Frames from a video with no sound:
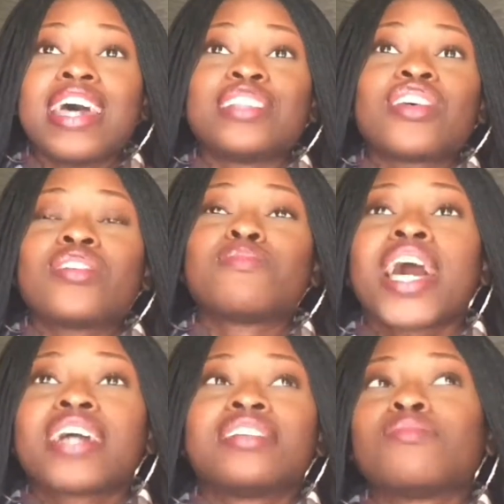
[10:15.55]
And so I was
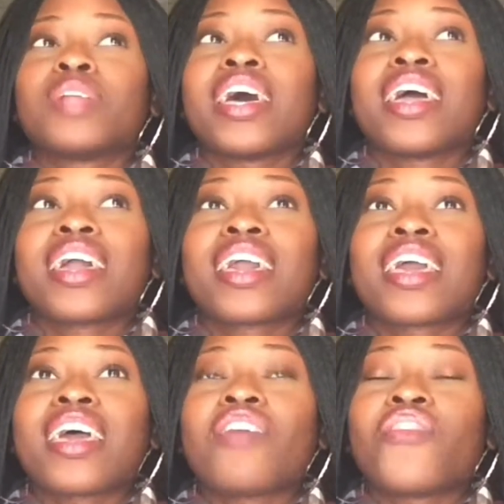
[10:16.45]
mad because I'm like,
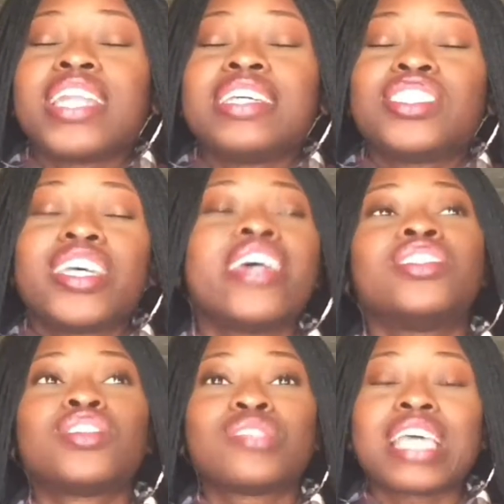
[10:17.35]
if I didn't
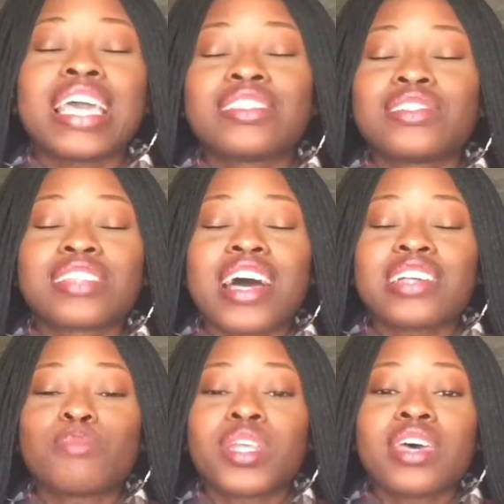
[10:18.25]
change those answers
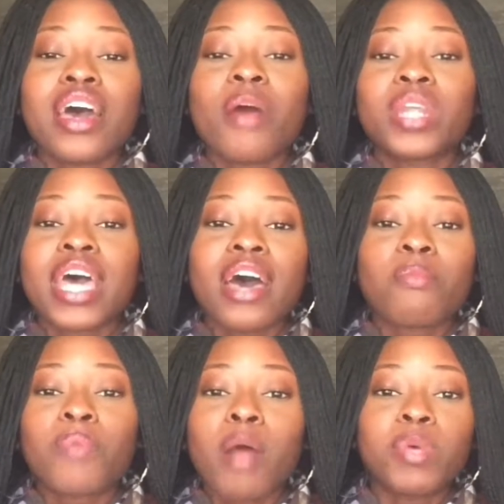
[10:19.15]
last minute, I would have
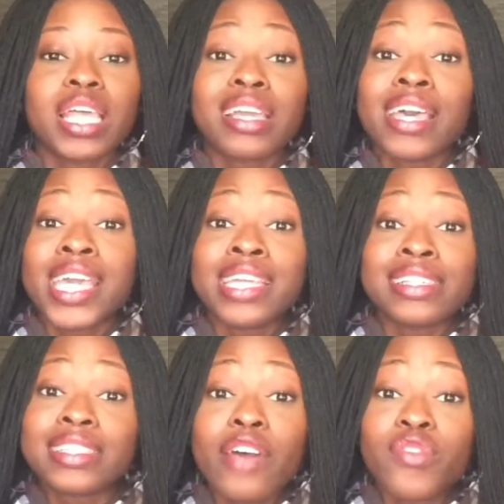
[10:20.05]
had probably like an
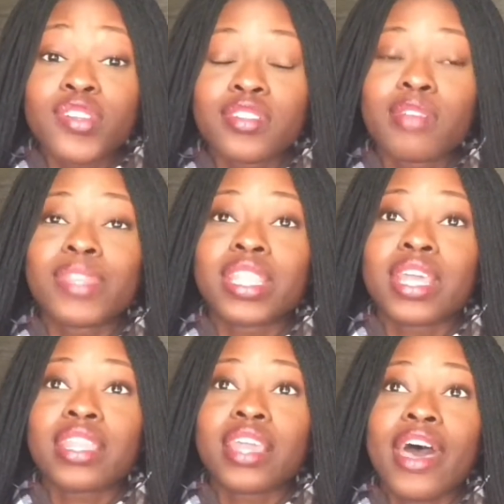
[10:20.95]
87 or something
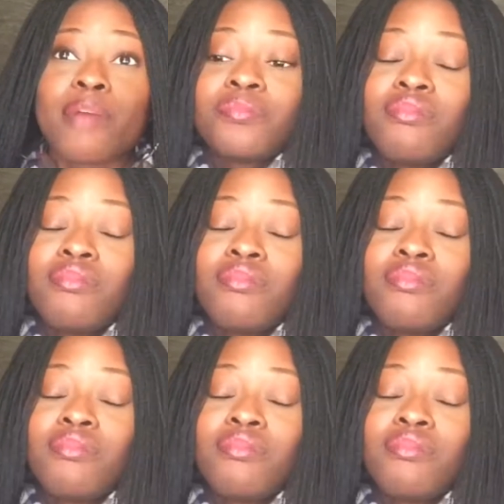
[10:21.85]
like that.